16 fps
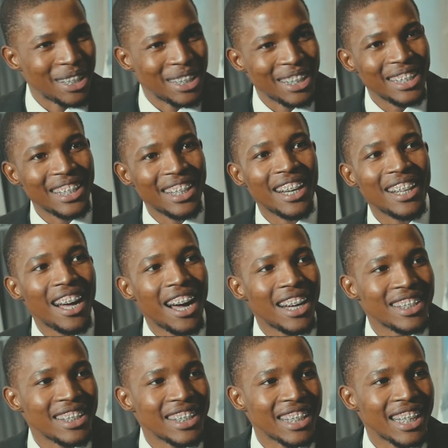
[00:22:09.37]
any other
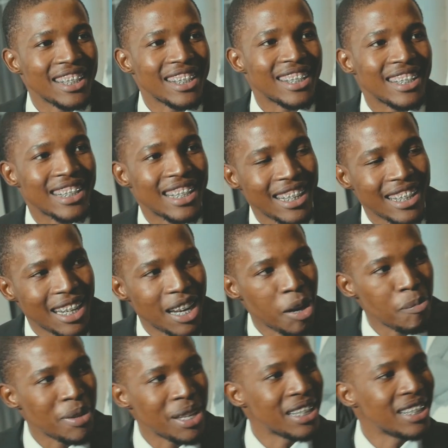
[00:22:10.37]
artist can
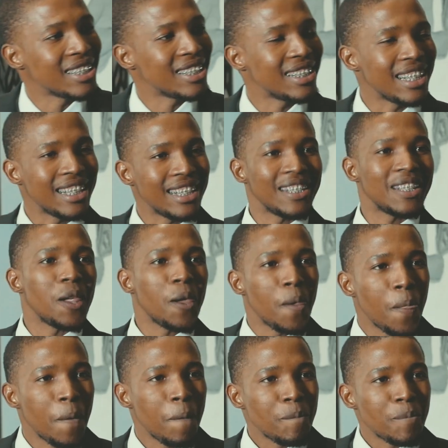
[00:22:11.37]
come in and say,
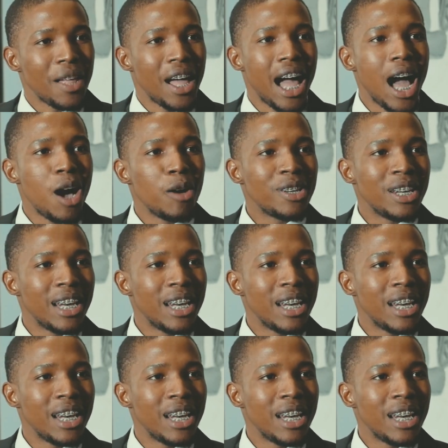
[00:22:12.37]
I would